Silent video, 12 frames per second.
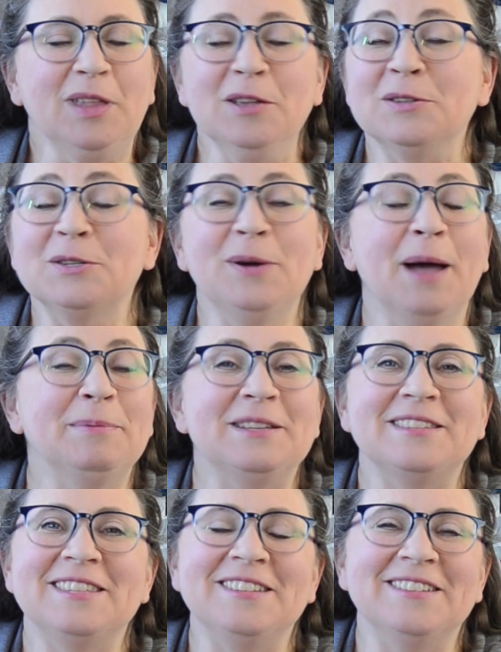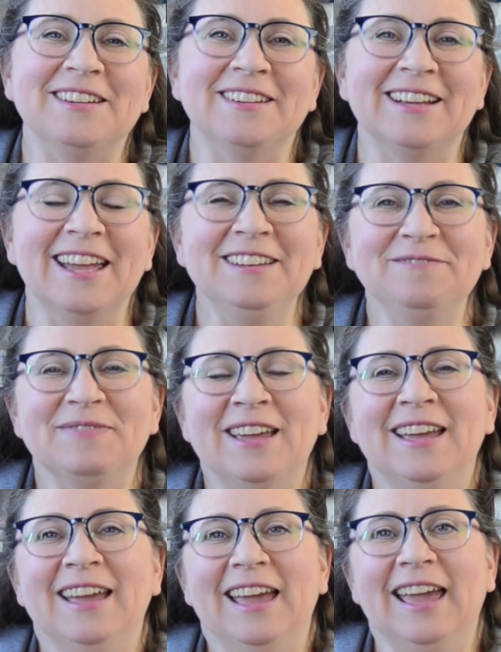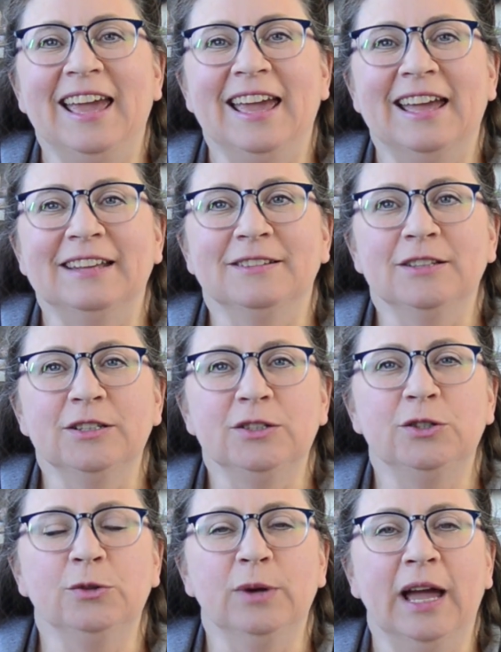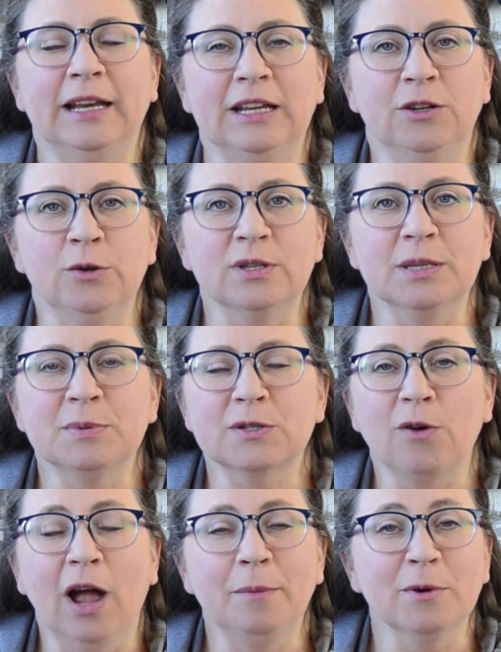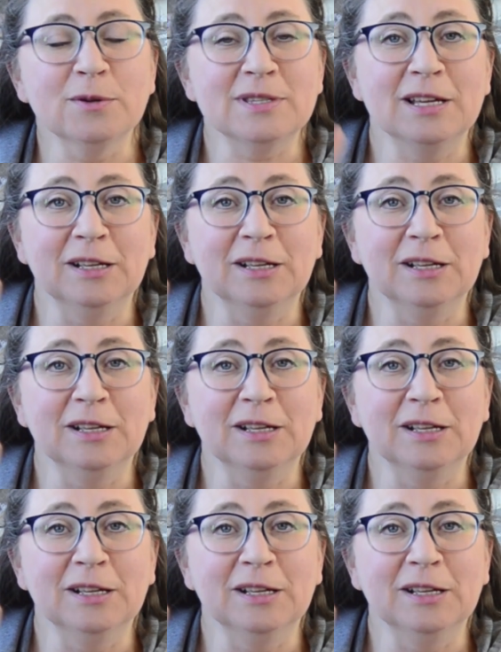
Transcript: So happy to see you here again. And to any new subscribers,